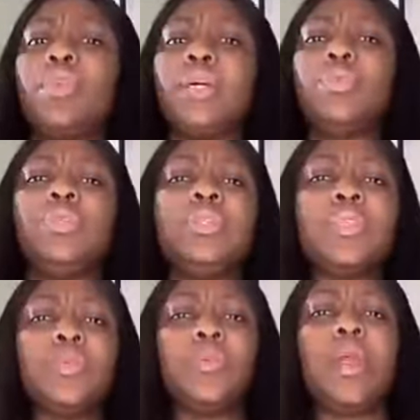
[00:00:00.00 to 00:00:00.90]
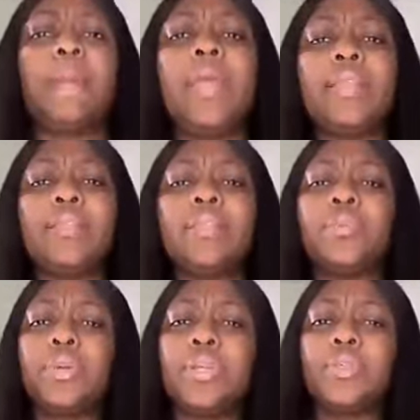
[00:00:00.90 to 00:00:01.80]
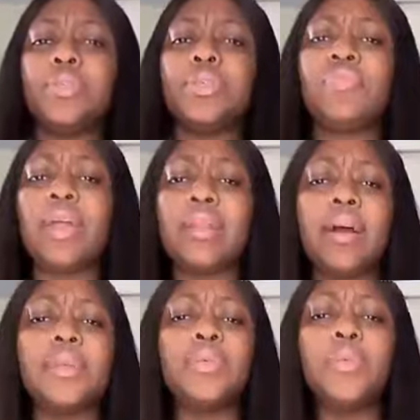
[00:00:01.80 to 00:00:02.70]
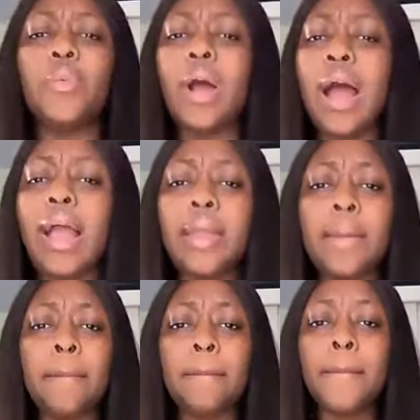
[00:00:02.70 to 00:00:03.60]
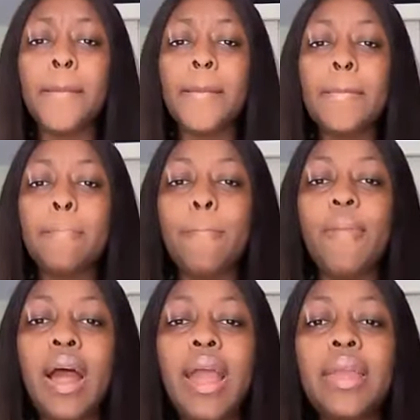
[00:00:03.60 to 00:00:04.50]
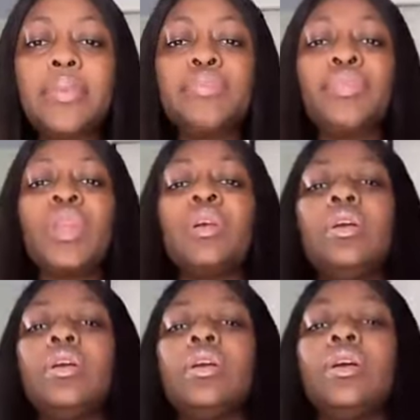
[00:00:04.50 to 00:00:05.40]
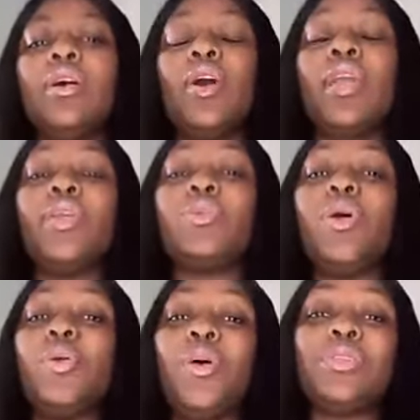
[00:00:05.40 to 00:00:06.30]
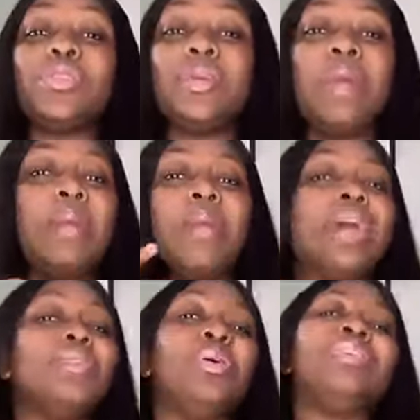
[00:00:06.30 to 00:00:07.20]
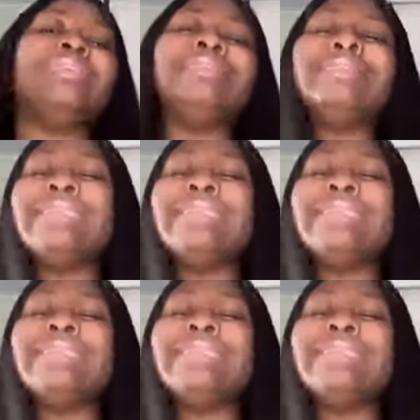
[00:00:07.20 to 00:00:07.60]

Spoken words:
say, Mona, do this, they say, Mona, pay this, they say, Mona, do this right now. I don't know why. Right? Okay, you want to see my man? You